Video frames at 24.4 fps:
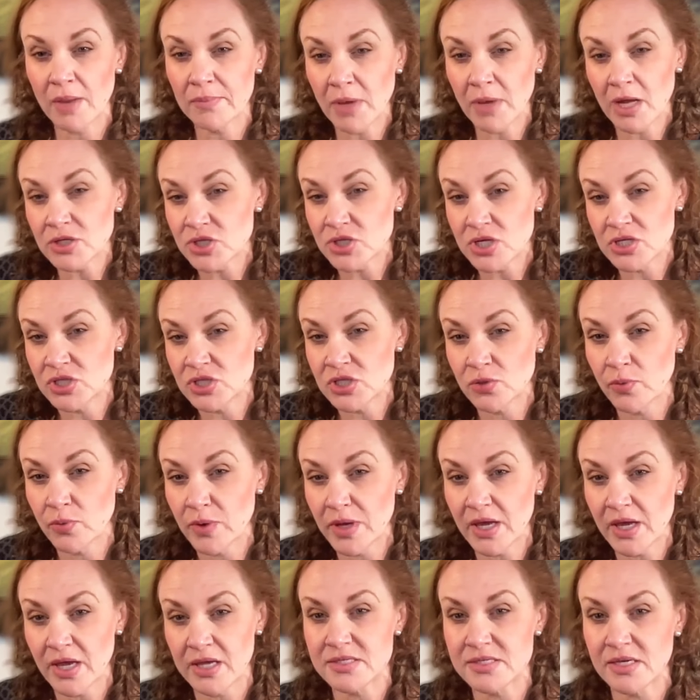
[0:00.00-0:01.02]
not changing
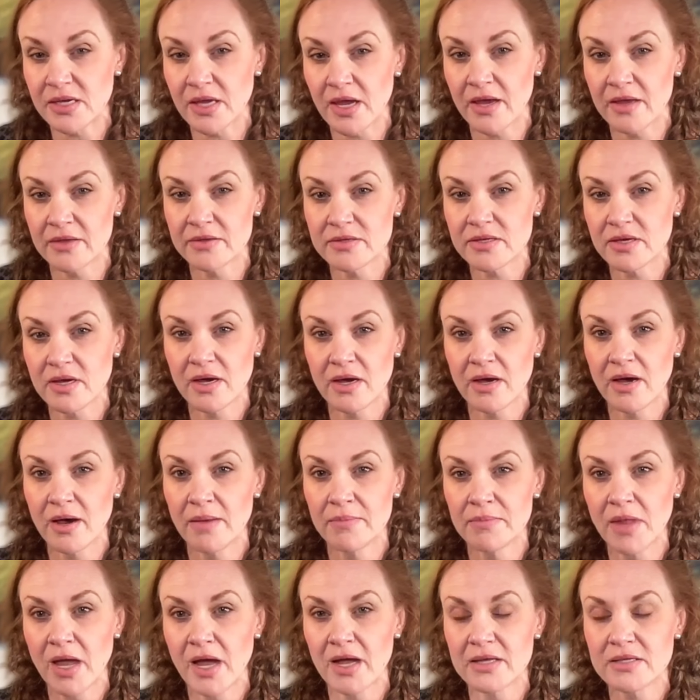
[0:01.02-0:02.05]
weekends again.
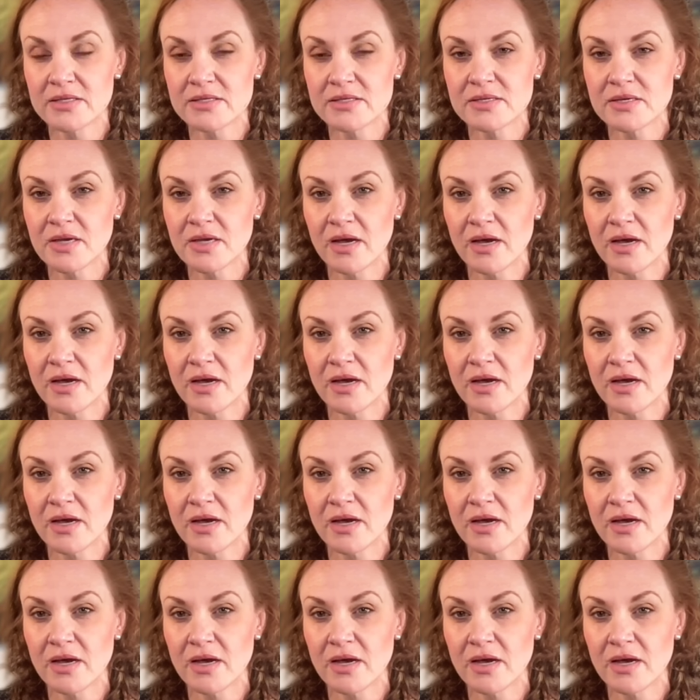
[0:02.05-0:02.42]
I'm not,